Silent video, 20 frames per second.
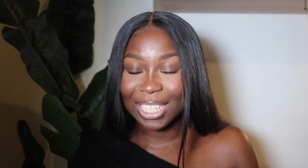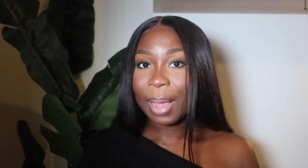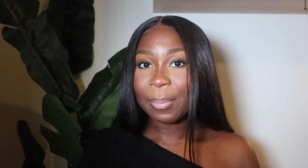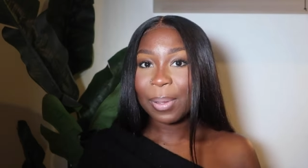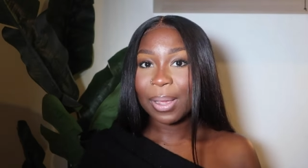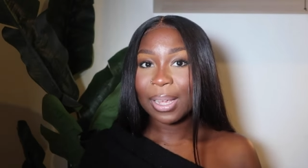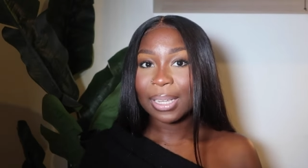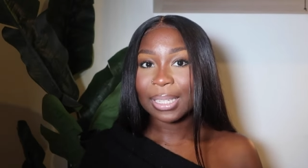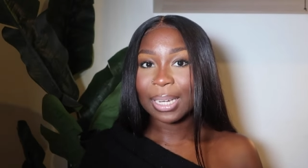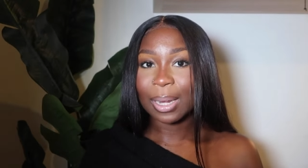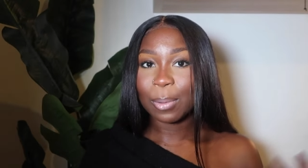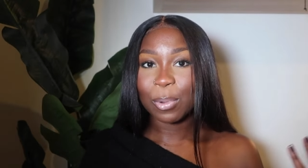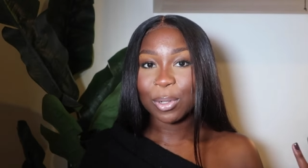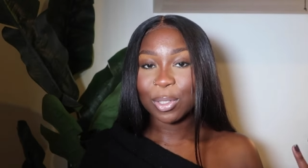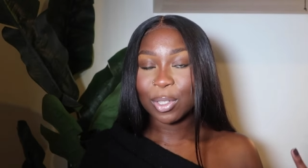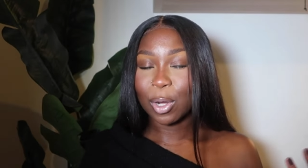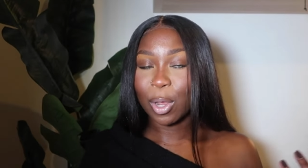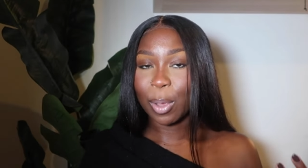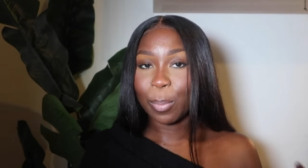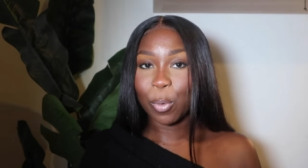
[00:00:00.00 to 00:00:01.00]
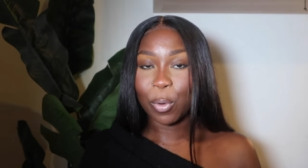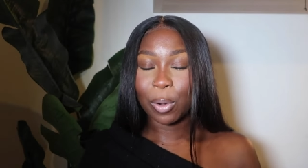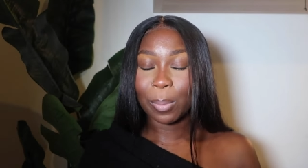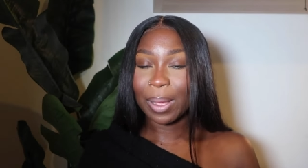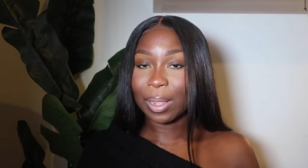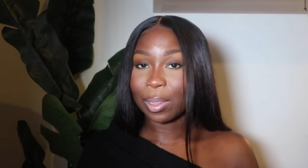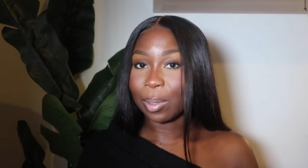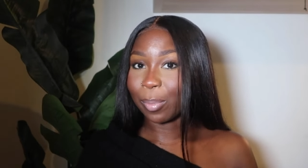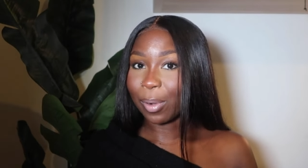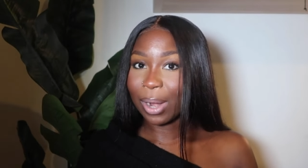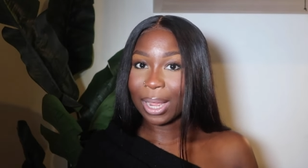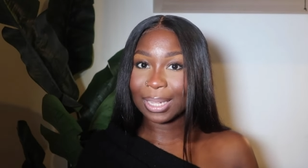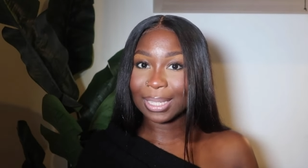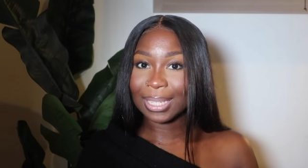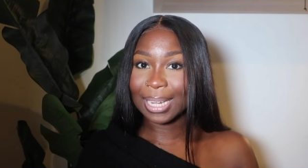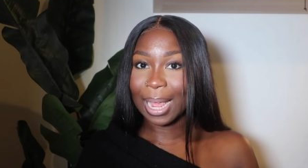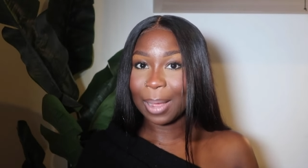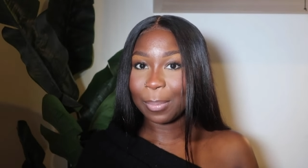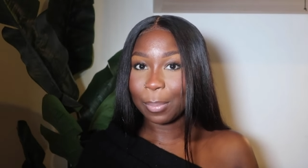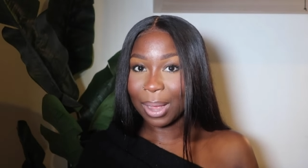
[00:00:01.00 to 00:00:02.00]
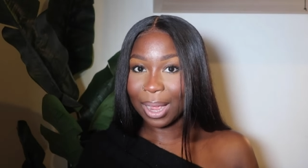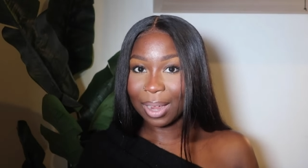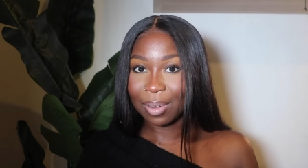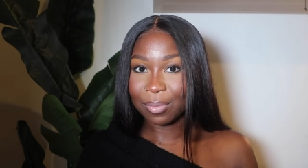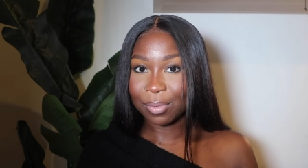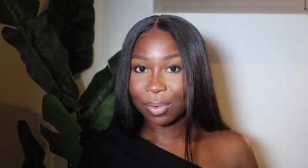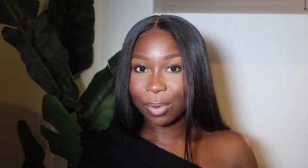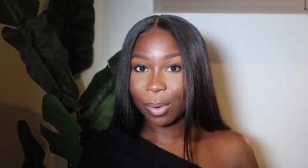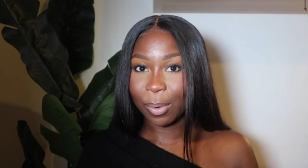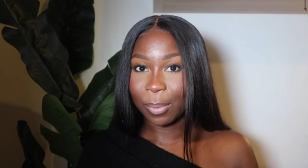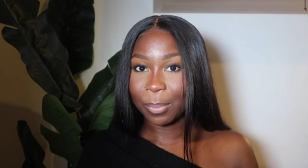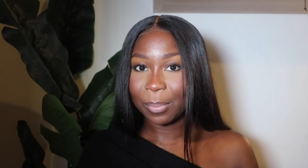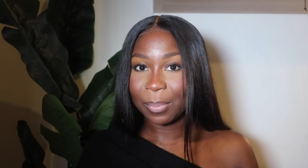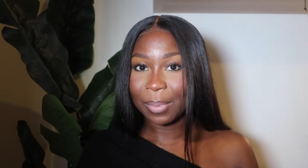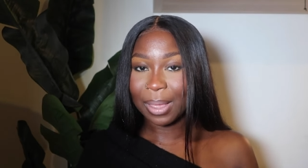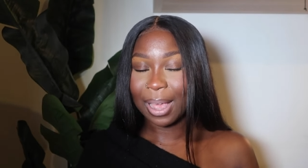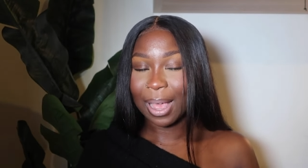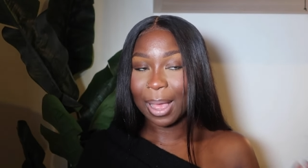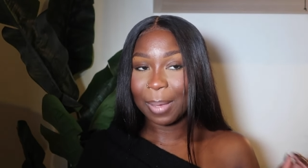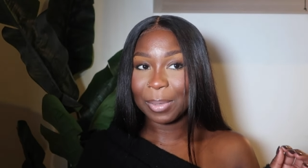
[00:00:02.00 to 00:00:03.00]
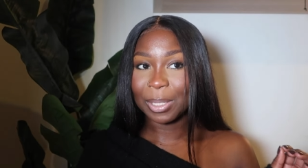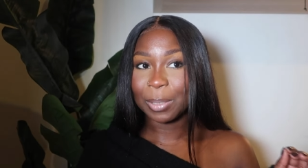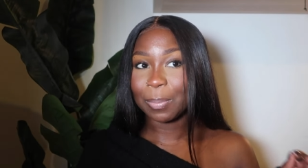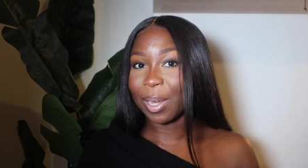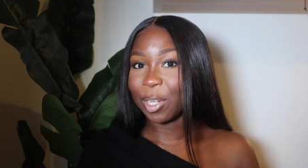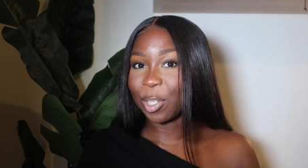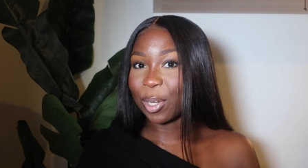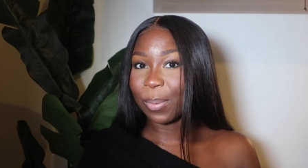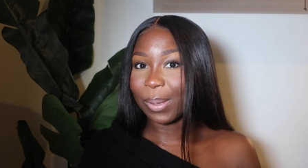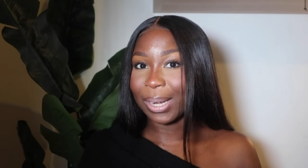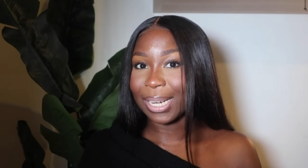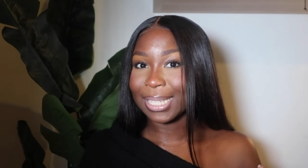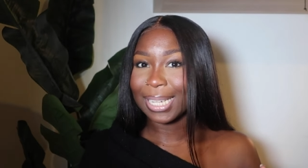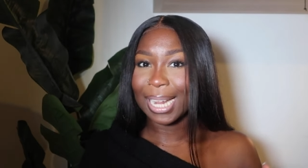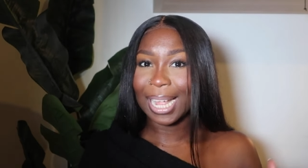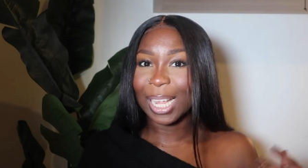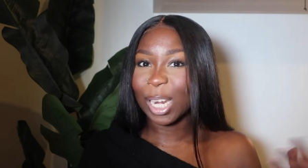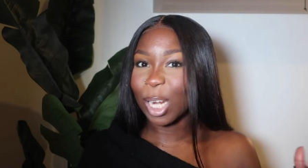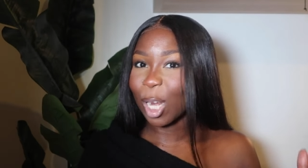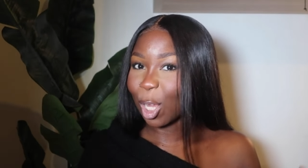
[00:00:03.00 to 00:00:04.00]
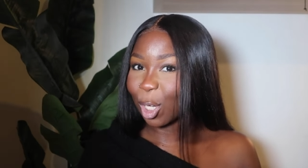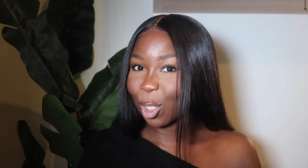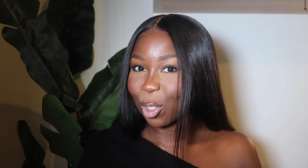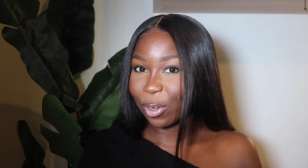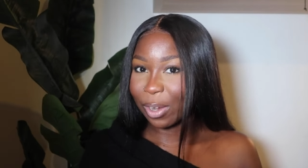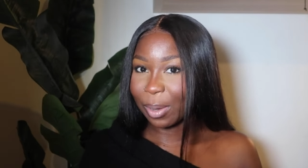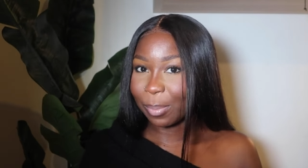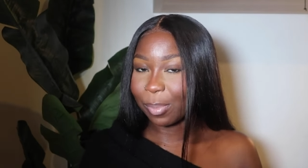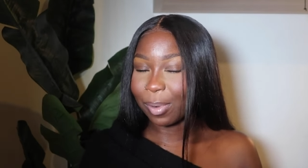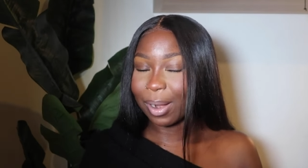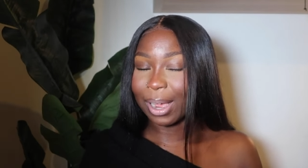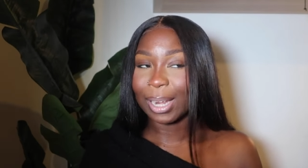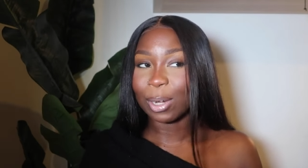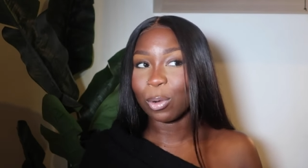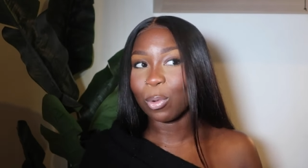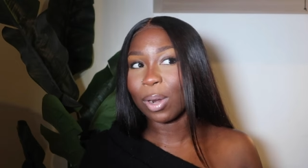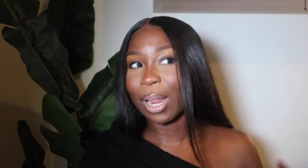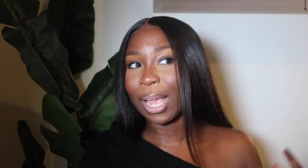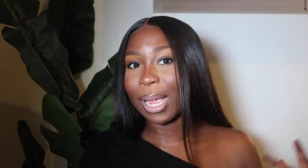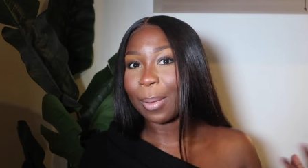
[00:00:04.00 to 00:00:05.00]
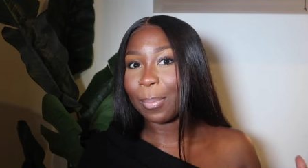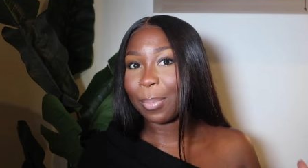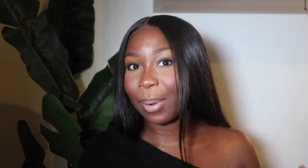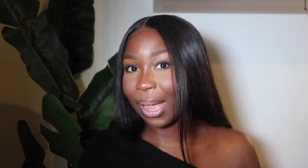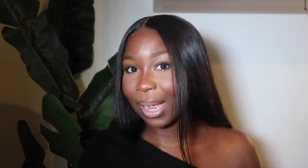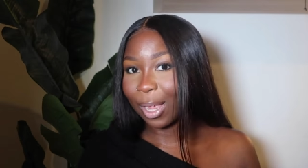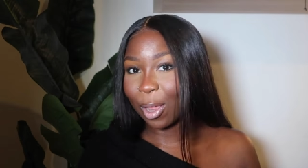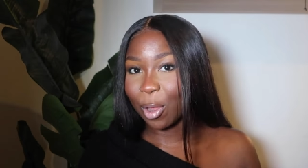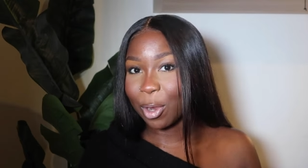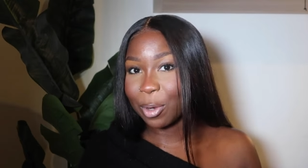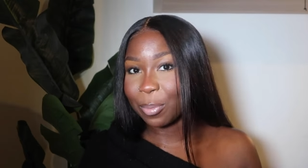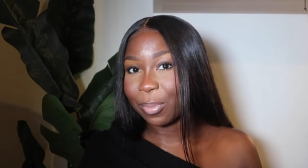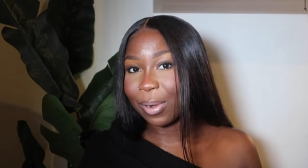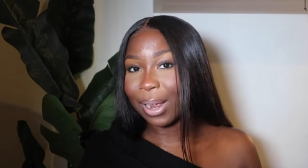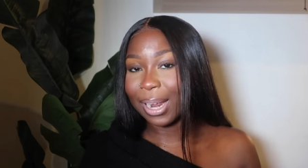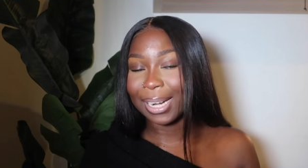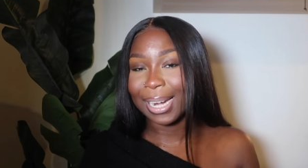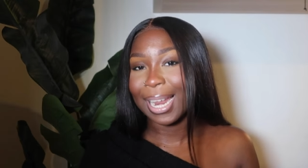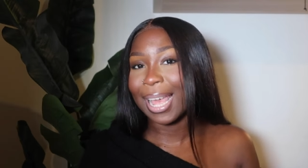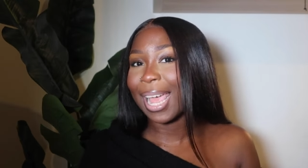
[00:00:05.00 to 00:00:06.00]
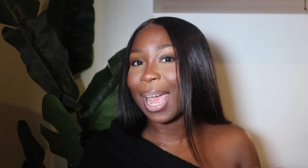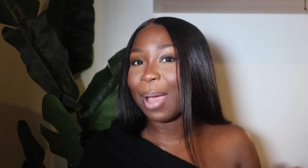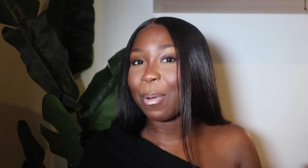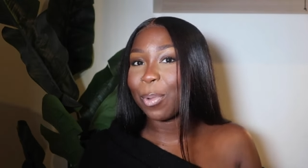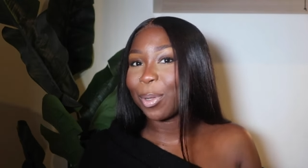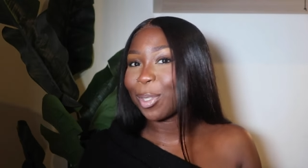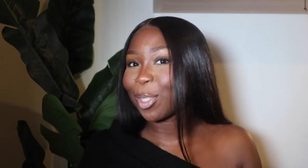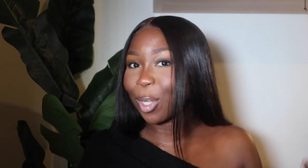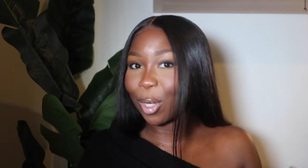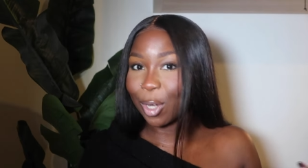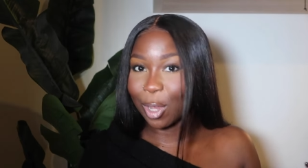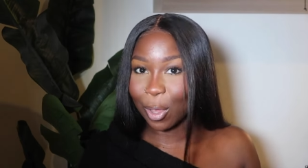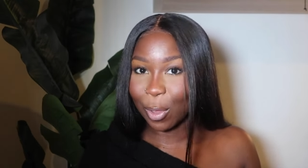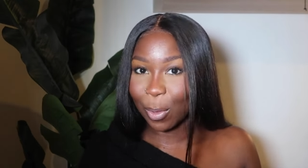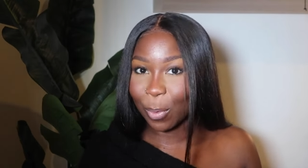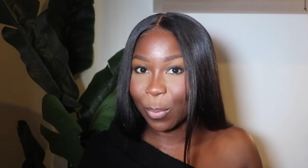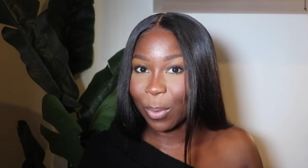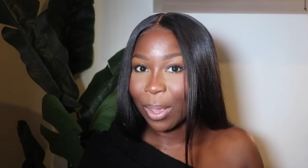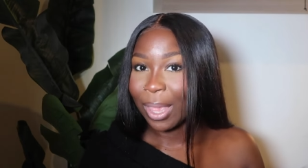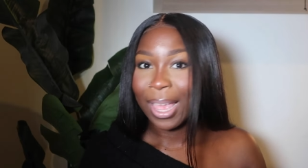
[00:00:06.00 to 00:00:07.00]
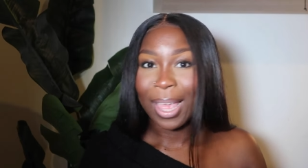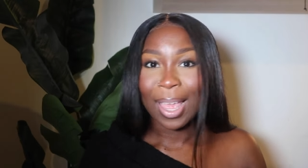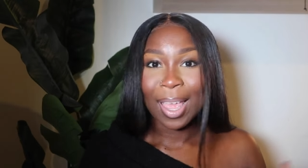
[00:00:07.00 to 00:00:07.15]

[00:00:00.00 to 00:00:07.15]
I personally want to know more about the brands that I'm buying from, especially when it's like a luxury brand or like a black owned brand. Like I want to know